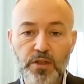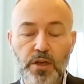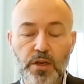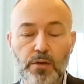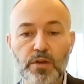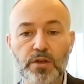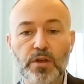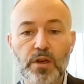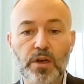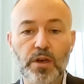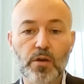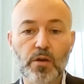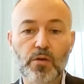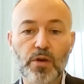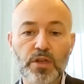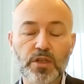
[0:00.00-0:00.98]
There is a
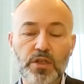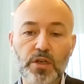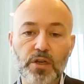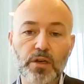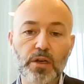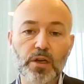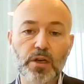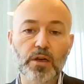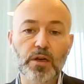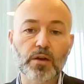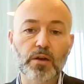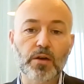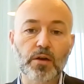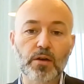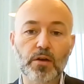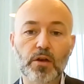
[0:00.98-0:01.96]
question
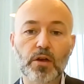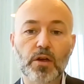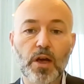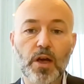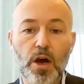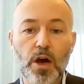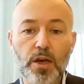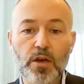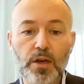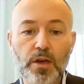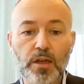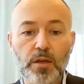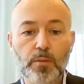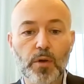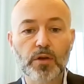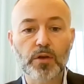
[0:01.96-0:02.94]
icon at
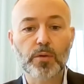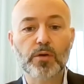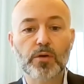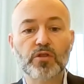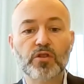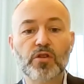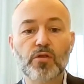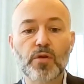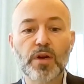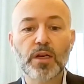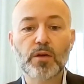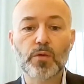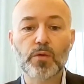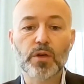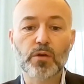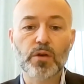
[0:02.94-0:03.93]
the bottom of your screen
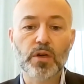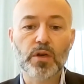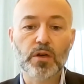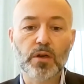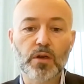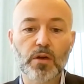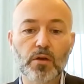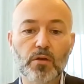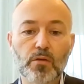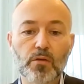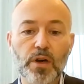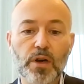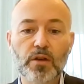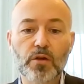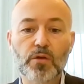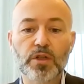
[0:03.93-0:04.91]
where you can
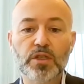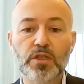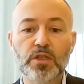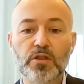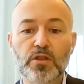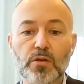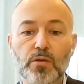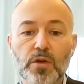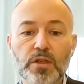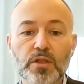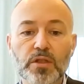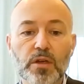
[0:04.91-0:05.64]
write questions to us,